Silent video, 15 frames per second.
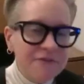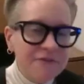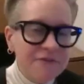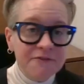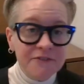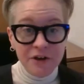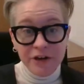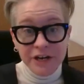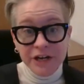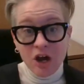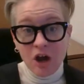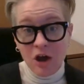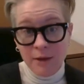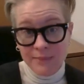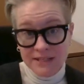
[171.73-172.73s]
That's a
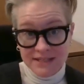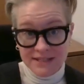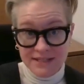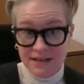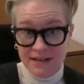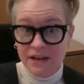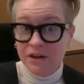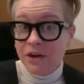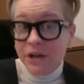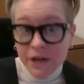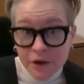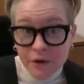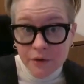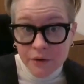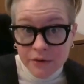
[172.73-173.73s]
very common
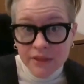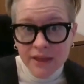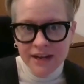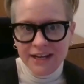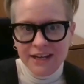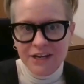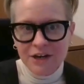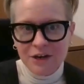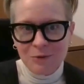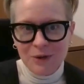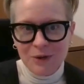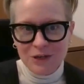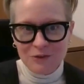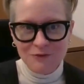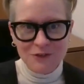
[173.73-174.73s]
scenario that I hear
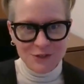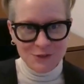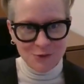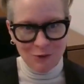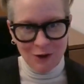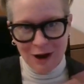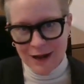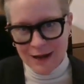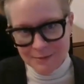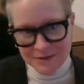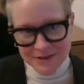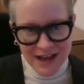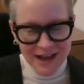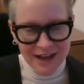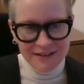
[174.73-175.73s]
what you've
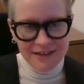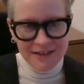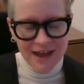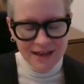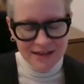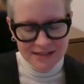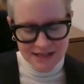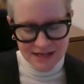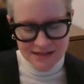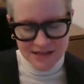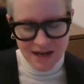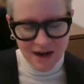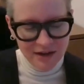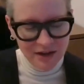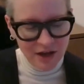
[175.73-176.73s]
described, that
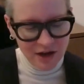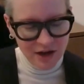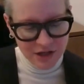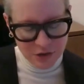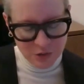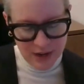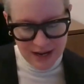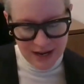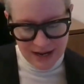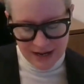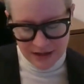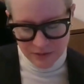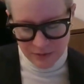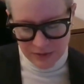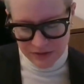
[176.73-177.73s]
dialogue you
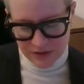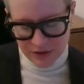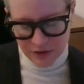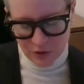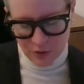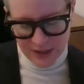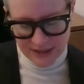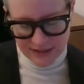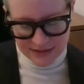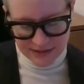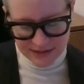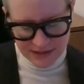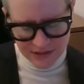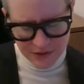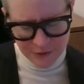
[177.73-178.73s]
had with your
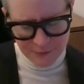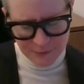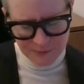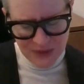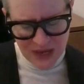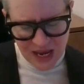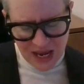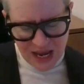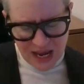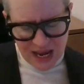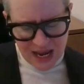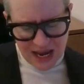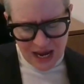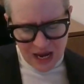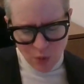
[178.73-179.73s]
acquaintance.
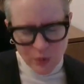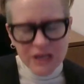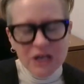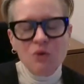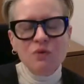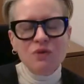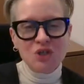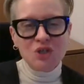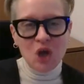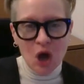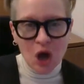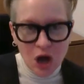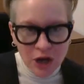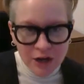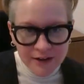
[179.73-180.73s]
We don't
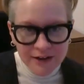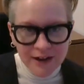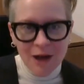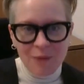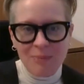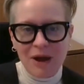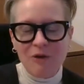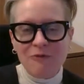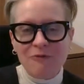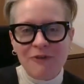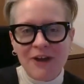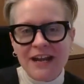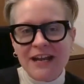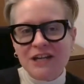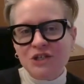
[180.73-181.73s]
talk about
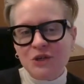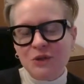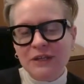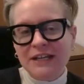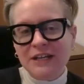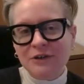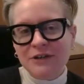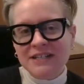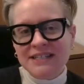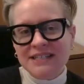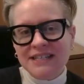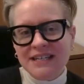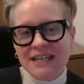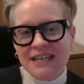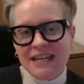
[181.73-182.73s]
financial
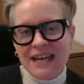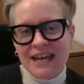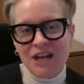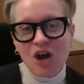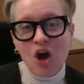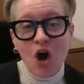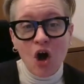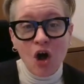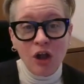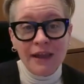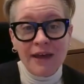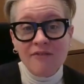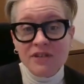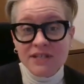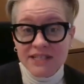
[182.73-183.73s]
literacy in all